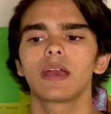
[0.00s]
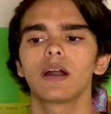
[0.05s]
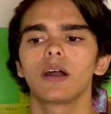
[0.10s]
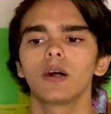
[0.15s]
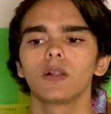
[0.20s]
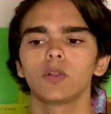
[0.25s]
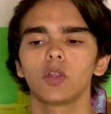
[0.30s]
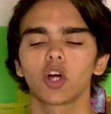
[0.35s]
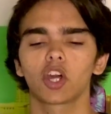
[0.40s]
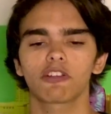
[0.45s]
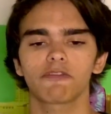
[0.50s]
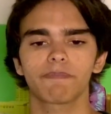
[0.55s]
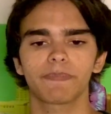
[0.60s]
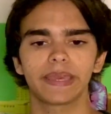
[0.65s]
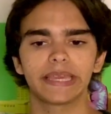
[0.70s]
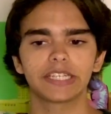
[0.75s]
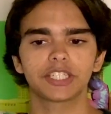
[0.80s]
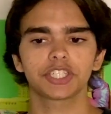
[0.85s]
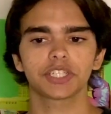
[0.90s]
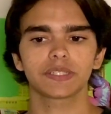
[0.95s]
a lot of
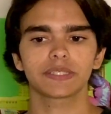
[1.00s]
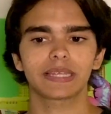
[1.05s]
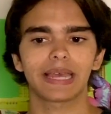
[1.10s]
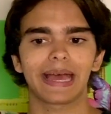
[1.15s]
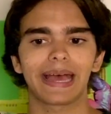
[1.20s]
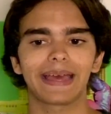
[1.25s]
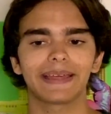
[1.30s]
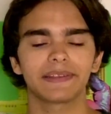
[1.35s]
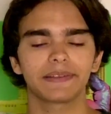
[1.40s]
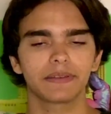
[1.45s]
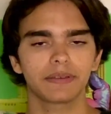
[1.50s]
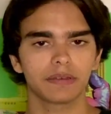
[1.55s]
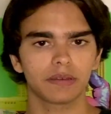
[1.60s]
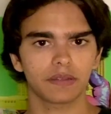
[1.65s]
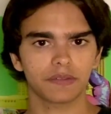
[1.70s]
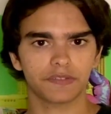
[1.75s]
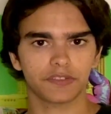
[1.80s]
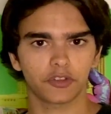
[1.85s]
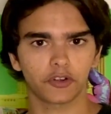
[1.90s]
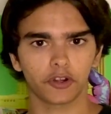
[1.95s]
patients had
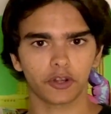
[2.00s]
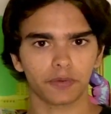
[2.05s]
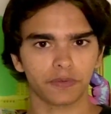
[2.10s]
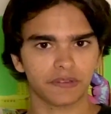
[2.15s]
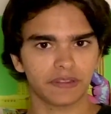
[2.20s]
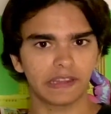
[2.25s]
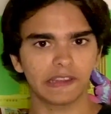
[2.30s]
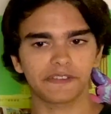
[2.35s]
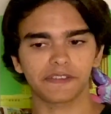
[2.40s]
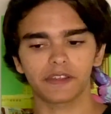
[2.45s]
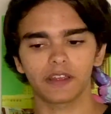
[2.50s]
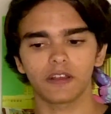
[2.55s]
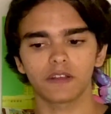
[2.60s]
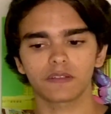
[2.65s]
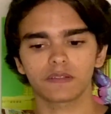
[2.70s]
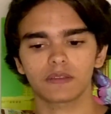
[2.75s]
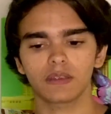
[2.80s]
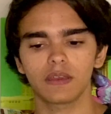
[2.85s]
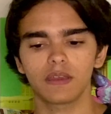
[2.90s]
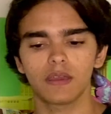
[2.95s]
certain T
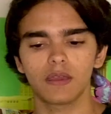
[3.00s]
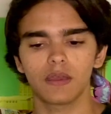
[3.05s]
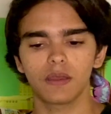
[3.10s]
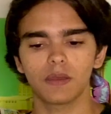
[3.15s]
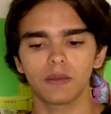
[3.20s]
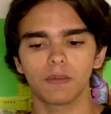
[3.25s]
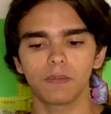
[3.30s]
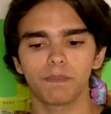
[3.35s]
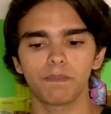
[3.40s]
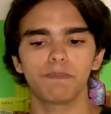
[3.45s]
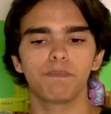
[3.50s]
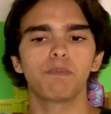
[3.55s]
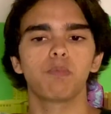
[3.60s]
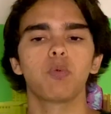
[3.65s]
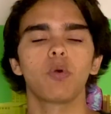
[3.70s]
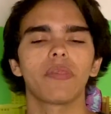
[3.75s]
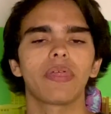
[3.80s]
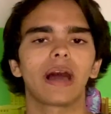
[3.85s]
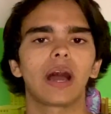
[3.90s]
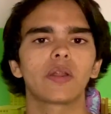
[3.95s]
cells
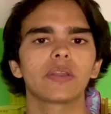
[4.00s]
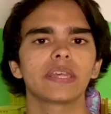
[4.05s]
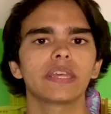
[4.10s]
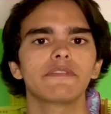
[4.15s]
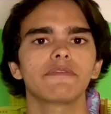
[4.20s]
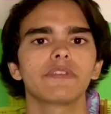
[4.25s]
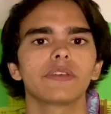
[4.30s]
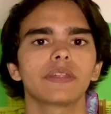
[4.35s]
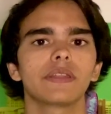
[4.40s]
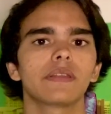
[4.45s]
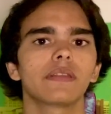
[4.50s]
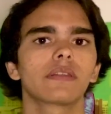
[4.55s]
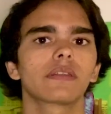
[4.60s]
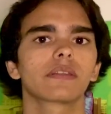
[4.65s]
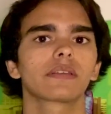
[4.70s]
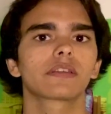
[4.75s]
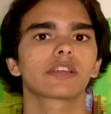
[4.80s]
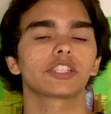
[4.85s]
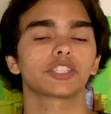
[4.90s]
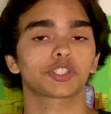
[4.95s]
without even
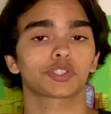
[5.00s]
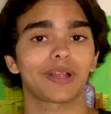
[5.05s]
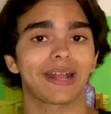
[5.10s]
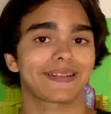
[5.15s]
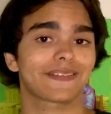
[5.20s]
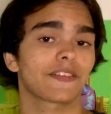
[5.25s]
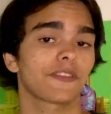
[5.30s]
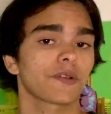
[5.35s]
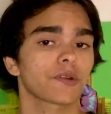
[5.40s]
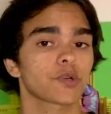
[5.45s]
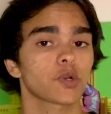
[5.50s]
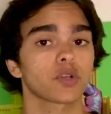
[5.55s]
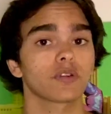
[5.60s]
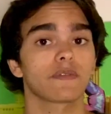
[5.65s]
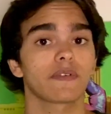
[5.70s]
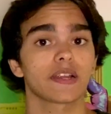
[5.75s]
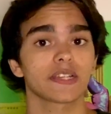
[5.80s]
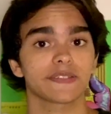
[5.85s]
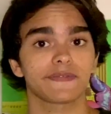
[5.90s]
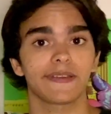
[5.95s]
contracting the
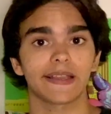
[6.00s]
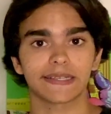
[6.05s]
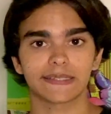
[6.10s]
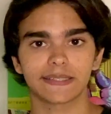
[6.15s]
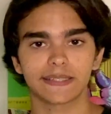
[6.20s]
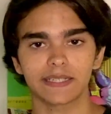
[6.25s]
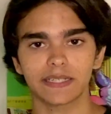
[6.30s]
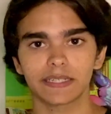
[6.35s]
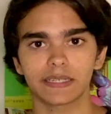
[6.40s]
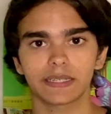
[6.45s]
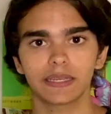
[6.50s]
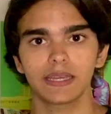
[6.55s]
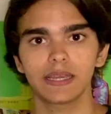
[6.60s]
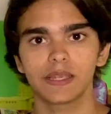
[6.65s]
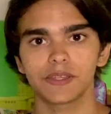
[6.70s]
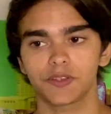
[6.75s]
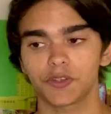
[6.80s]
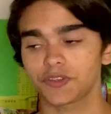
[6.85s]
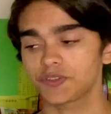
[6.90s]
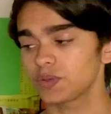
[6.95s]
coronavirus vaccine.
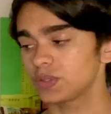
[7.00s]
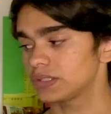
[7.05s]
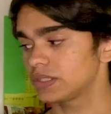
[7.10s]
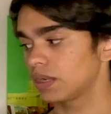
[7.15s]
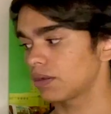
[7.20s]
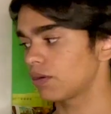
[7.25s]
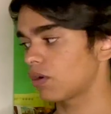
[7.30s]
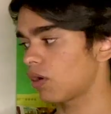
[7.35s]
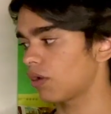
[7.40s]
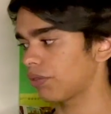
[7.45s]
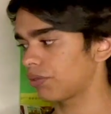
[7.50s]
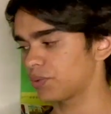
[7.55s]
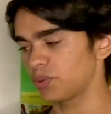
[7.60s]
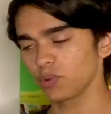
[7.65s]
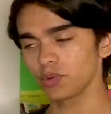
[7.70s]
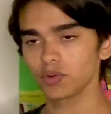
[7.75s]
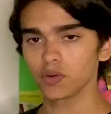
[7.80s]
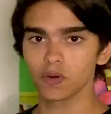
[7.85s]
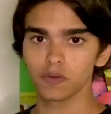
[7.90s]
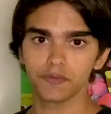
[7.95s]
This was done all
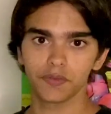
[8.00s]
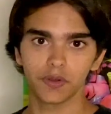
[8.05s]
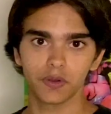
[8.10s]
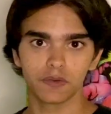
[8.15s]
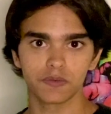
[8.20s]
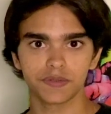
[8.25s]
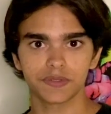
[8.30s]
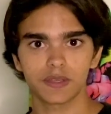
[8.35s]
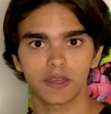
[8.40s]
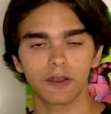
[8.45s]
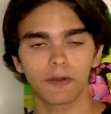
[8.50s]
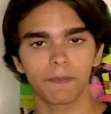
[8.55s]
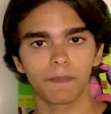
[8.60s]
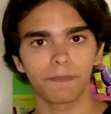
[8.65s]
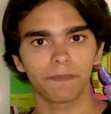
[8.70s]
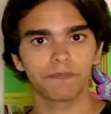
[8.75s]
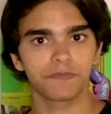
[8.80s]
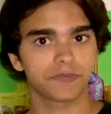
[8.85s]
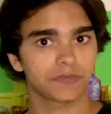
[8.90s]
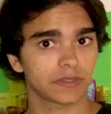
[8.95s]
through Inovio's
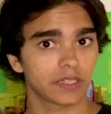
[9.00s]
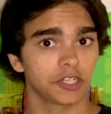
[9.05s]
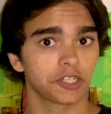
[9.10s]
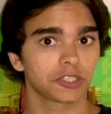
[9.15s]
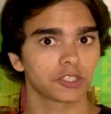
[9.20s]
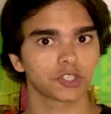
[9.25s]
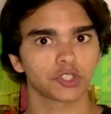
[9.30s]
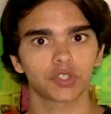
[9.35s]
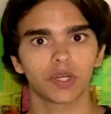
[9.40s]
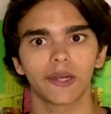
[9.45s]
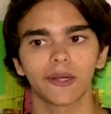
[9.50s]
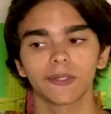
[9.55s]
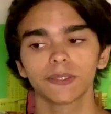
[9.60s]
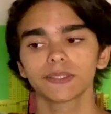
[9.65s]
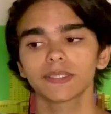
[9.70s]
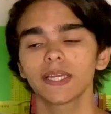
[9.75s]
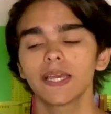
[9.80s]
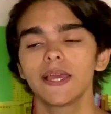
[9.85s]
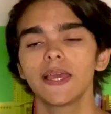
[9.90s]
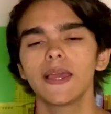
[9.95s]
clinical
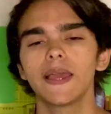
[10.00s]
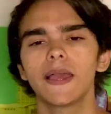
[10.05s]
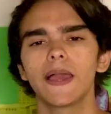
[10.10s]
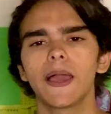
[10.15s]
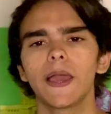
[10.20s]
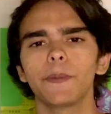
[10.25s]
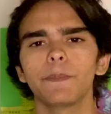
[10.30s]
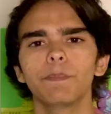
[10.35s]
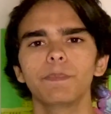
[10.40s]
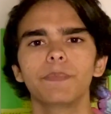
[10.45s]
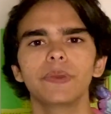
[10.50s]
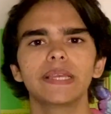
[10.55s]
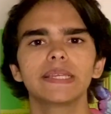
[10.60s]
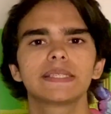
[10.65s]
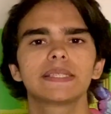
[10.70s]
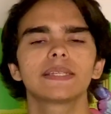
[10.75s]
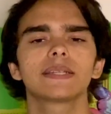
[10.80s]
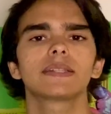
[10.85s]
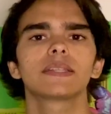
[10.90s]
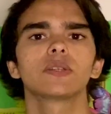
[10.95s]
trials, and
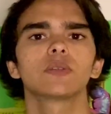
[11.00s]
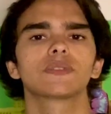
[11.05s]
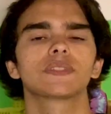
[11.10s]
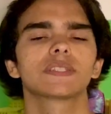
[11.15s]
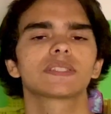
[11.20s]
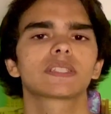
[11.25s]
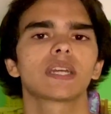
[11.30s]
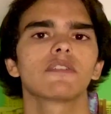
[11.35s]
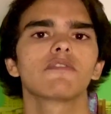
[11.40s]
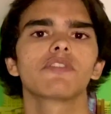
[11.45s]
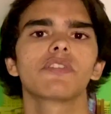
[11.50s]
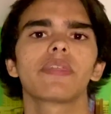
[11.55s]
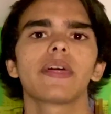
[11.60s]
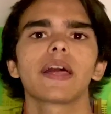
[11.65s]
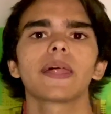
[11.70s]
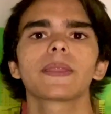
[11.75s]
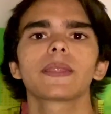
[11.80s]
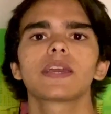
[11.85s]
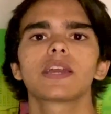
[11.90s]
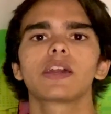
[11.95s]
basically it was discovered
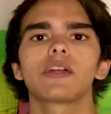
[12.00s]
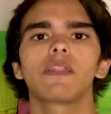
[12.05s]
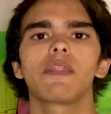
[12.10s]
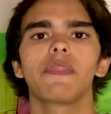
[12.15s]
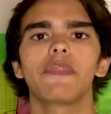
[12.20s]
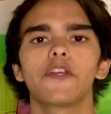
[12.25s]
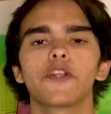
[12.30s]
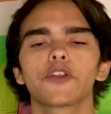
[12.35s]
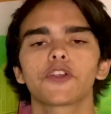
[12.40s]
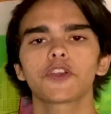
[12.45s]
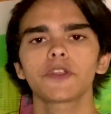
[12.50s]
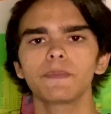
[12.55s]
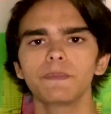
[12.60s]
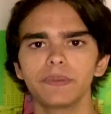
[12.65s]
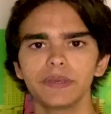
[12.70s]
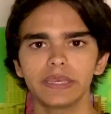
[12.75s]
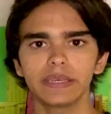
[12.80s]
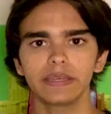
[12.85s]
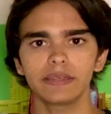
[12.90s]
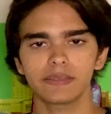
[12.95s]
that there could
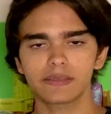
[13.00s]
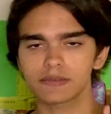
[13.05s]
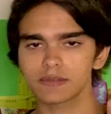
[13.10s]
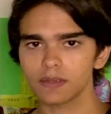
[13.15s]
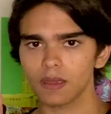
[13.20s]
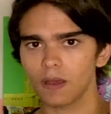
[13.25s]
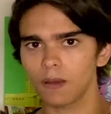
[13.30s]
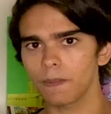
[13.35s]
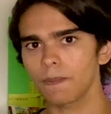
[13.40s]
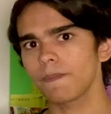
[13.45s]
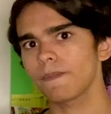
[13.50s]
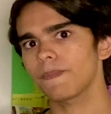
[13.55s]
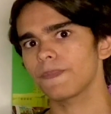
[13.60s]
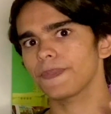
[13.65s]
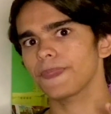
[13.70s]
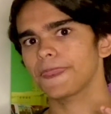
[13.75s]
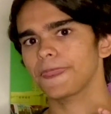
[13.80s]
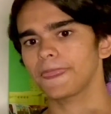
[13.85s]
be some